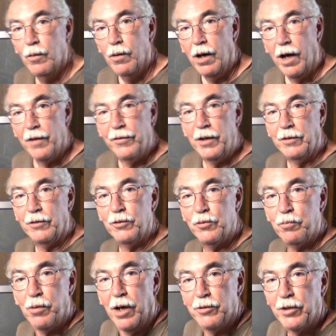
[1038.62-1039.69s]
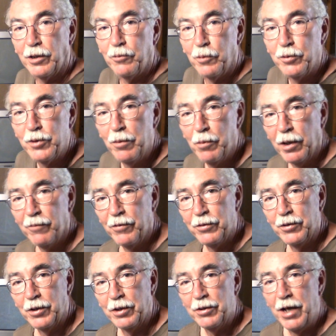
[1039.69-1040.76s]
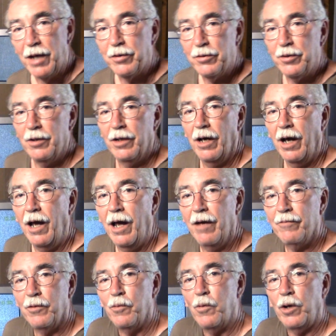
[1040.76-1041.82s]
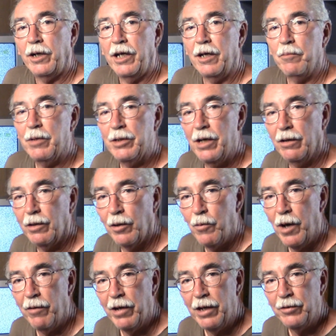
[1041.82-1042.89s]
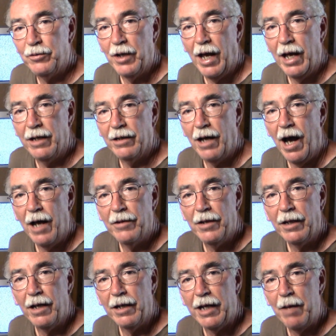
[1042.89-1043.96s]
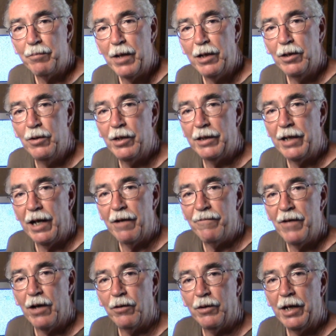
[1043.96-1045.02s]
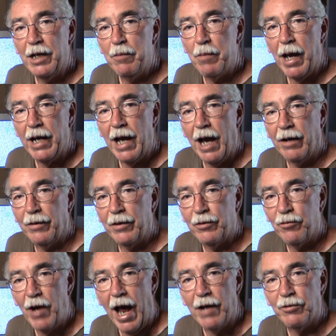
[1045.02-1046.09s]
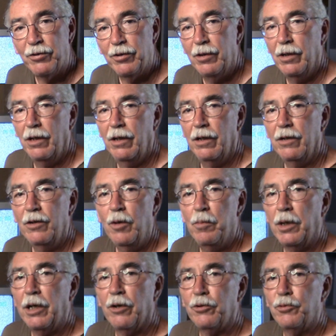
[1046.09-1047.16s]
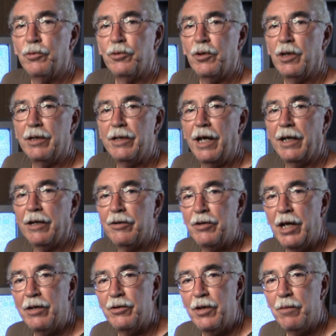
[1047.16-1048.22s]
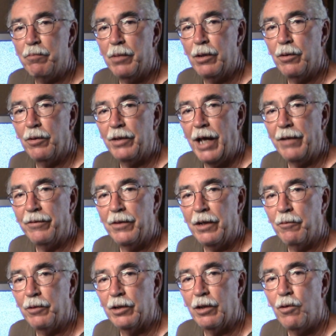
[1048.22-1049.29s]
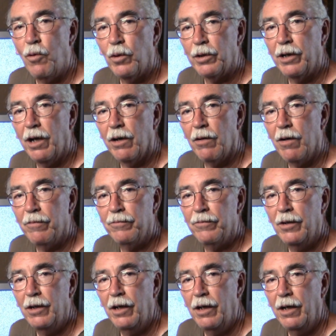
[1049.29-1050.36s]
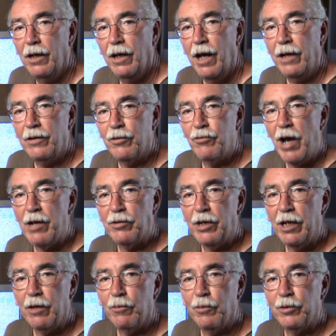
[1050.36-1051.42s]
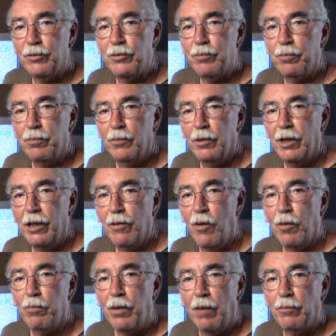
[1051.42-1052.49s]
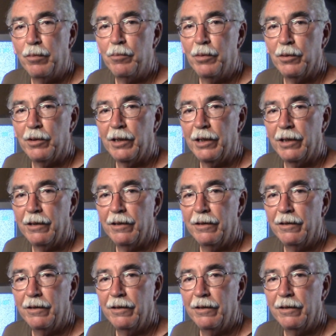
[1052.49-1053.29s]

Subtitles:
Well, I think this project was somewhat of a success. I have a working Mattel Aquarius, and I think I kept that unit that I found on eBay out of the trash. Nobody else was going to take a chance and bid on that thing with the cord cut off. And the trash can was, in all probability,